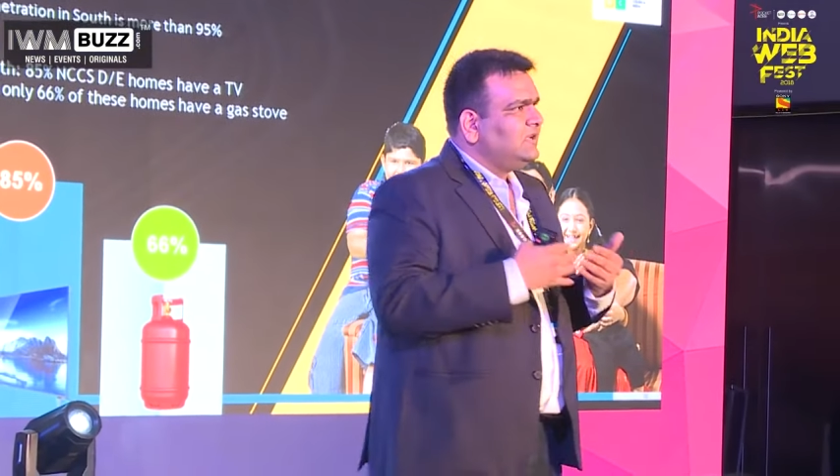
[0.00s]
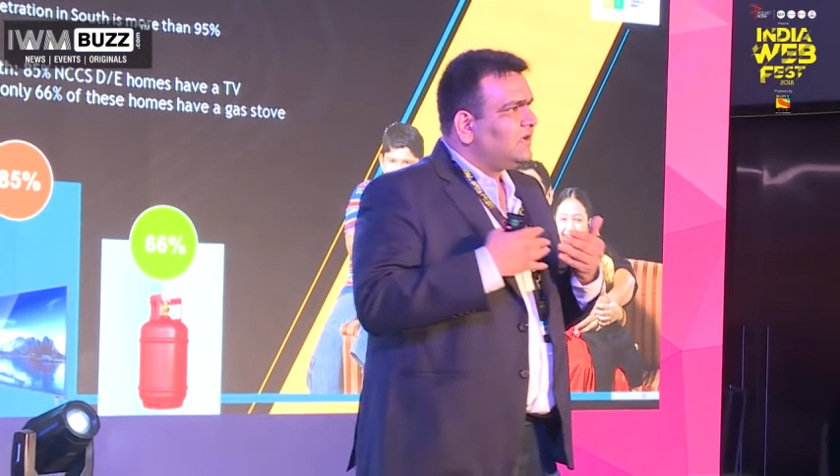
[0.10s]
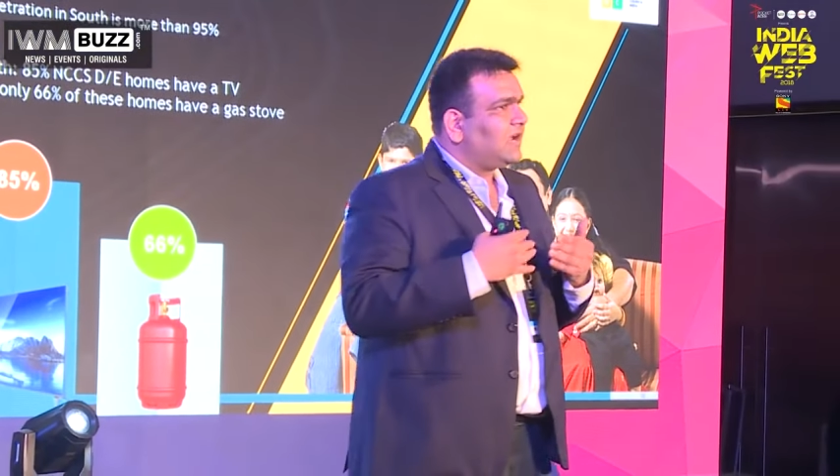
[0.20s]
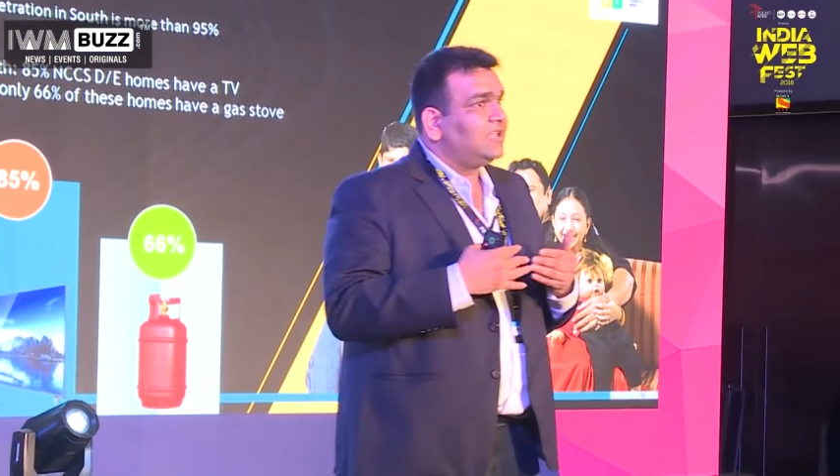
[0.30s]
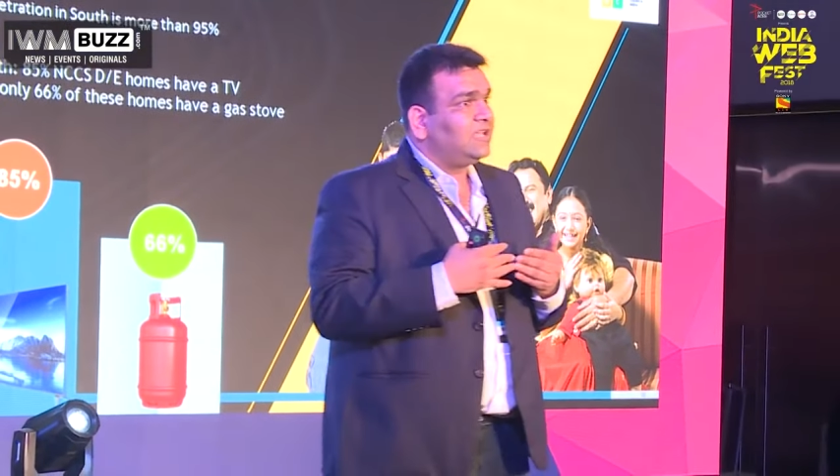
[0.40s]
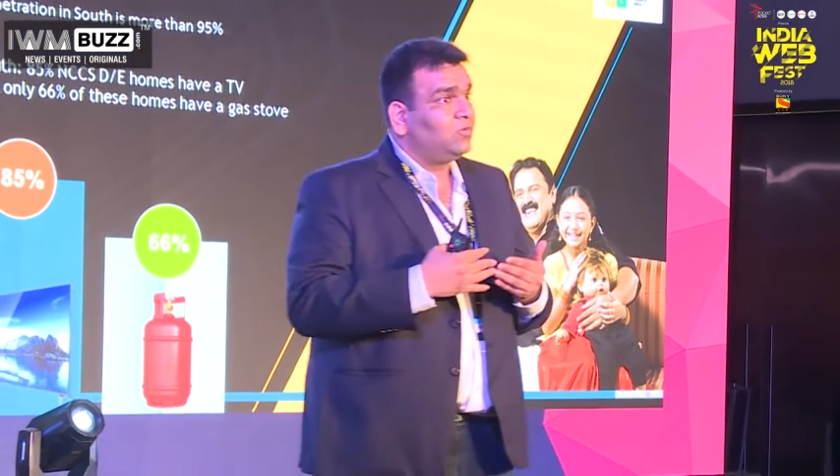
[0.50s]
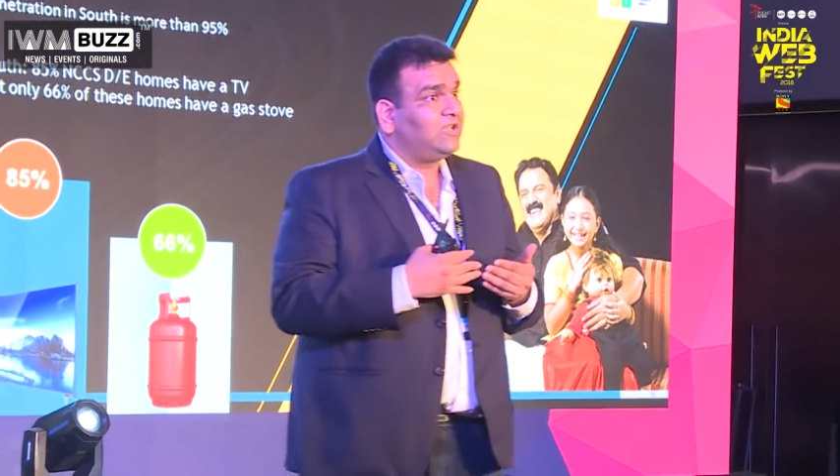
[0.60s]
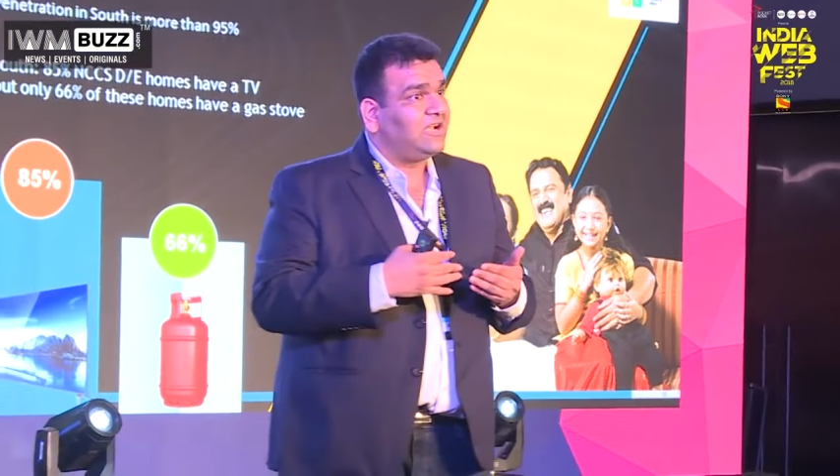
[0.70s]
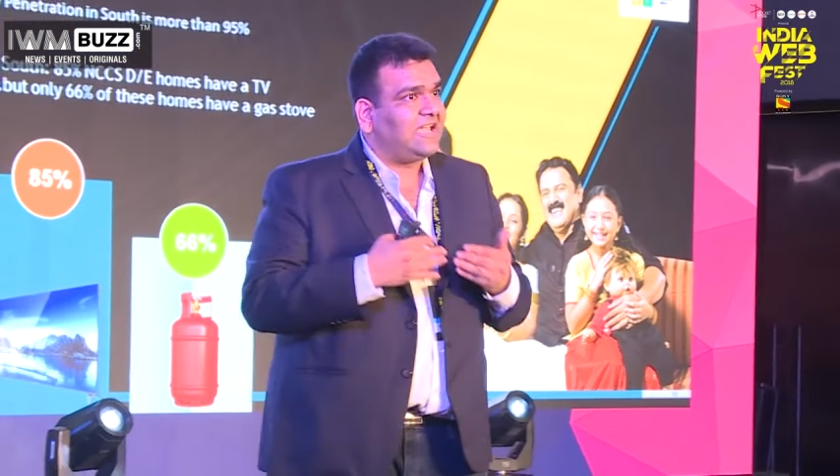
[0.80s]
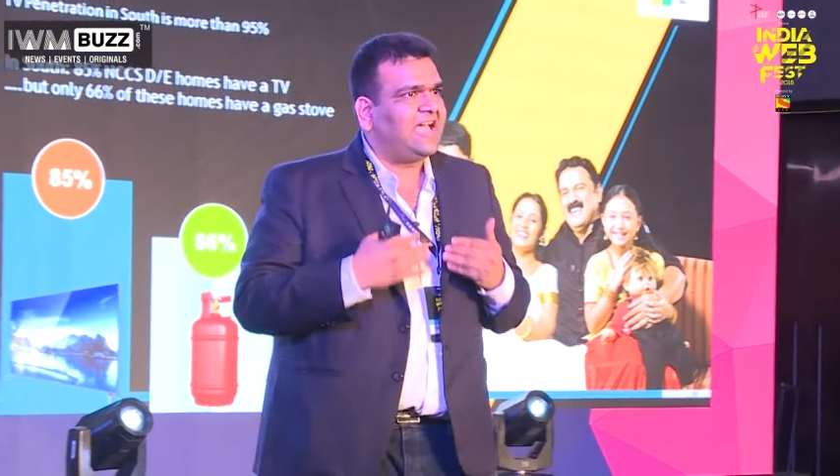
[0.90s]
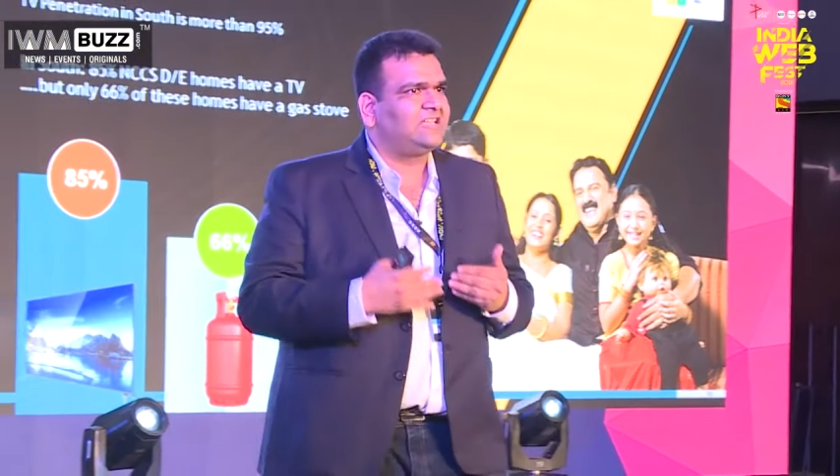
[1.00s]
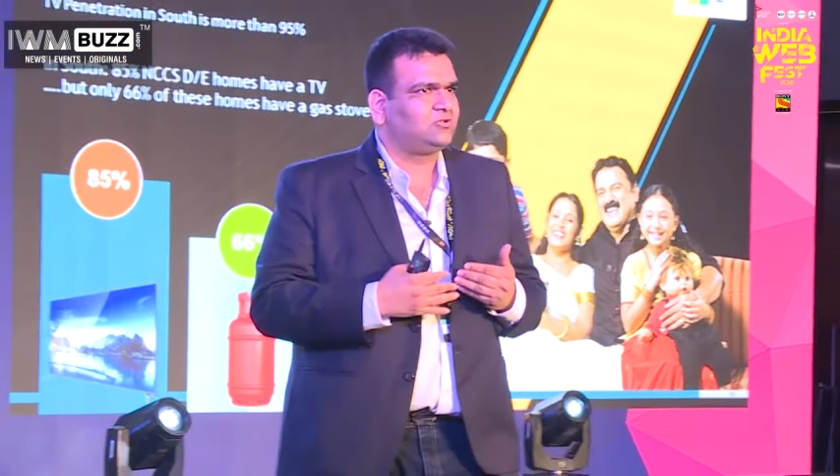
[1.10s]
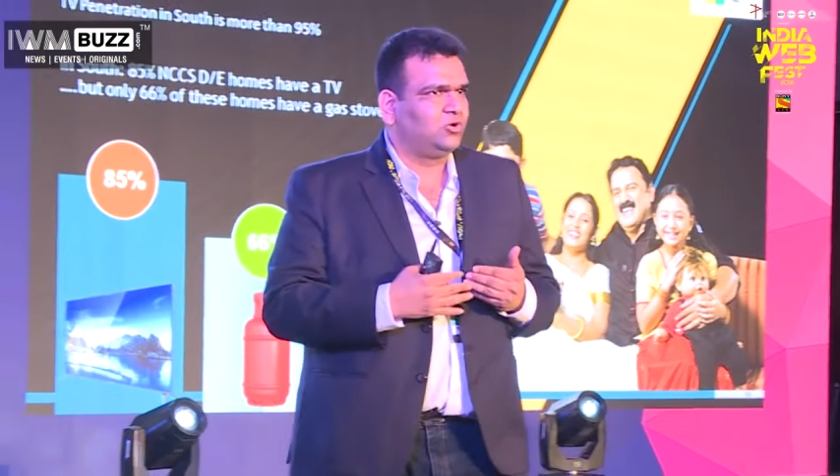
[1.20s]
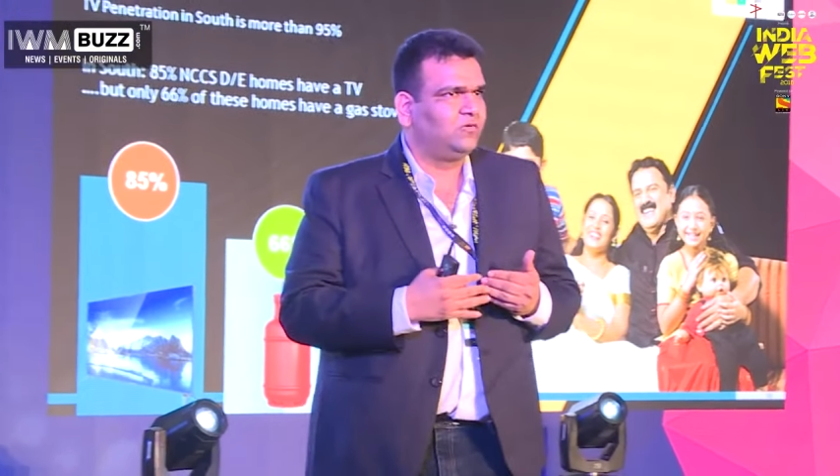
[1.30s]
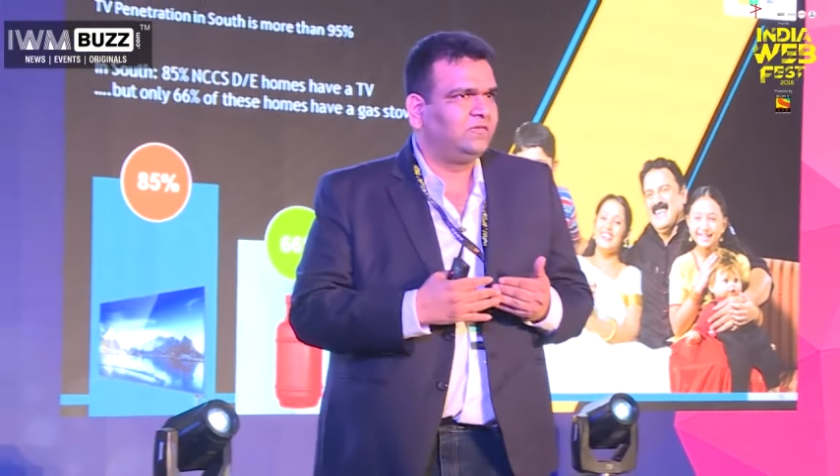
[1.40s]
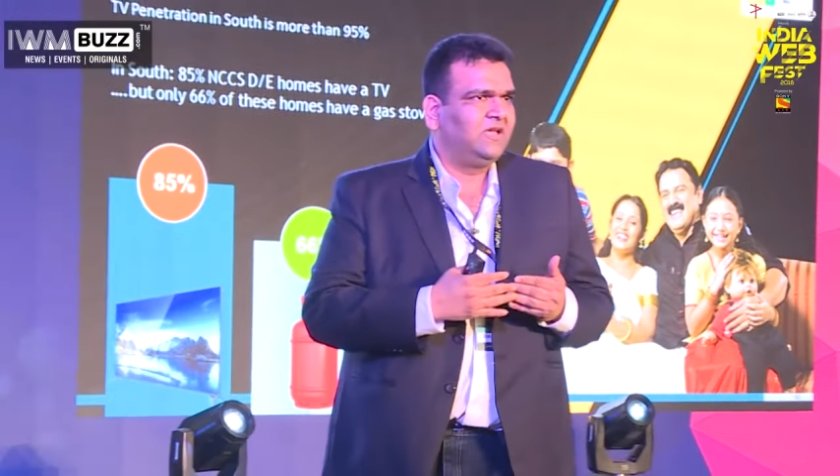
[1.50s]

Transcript: rather than owning a gas stove